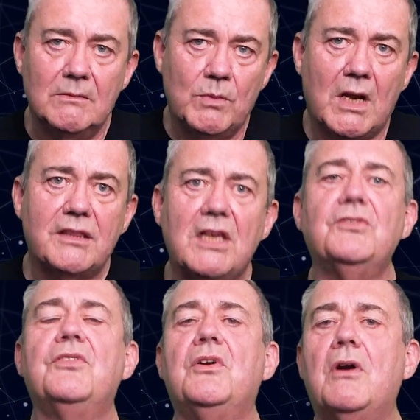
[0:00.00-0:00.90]
Well, I think
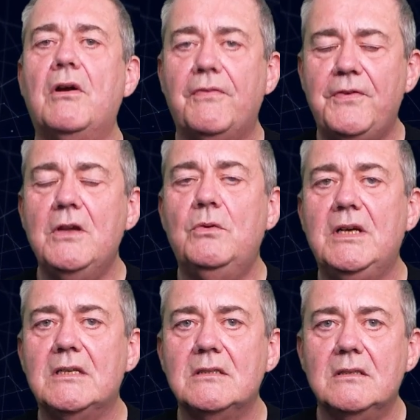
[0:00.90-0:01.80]
that there are a few
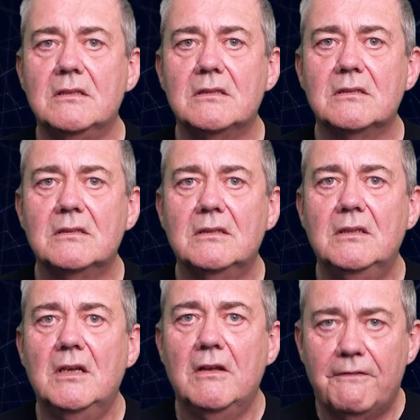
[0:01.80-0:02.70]
reasons.
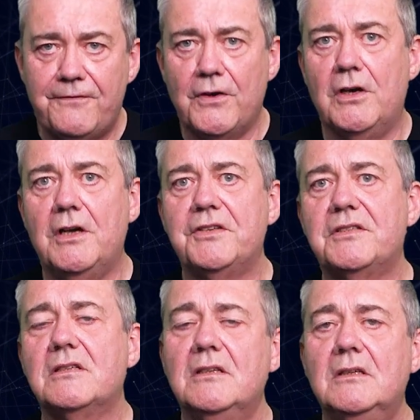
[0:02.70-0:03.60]

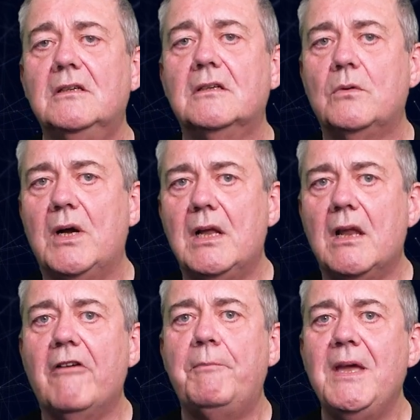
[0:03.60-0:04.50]
First, quite a
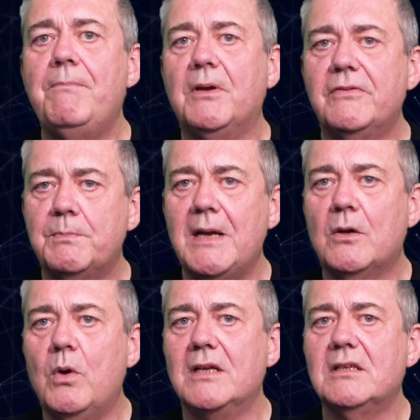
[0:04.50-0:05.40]
lot of people have spent
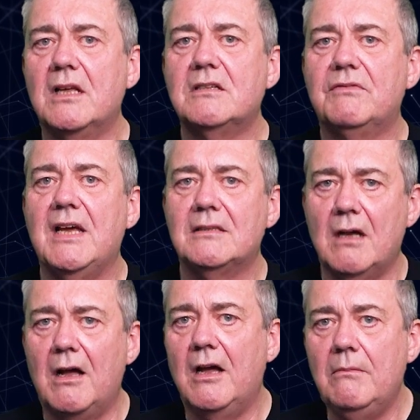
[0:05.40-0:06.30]
quite a lot of their
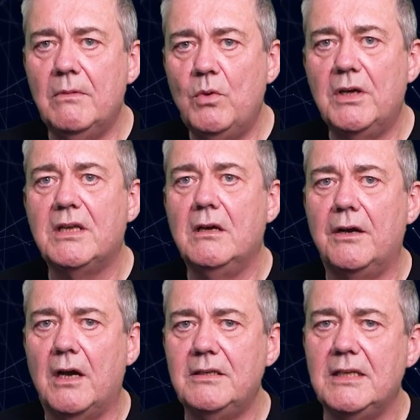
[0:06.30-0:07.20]
time working
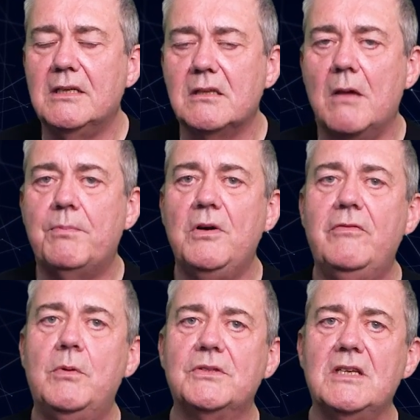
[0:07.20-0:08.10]
on ideas like
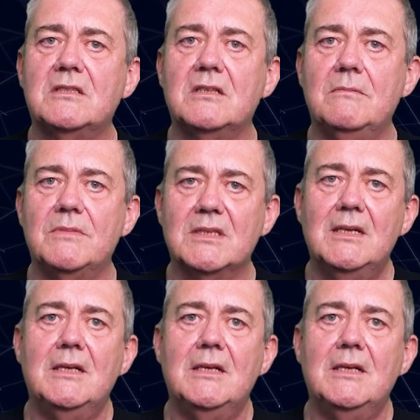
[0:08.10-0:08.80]
provable systems.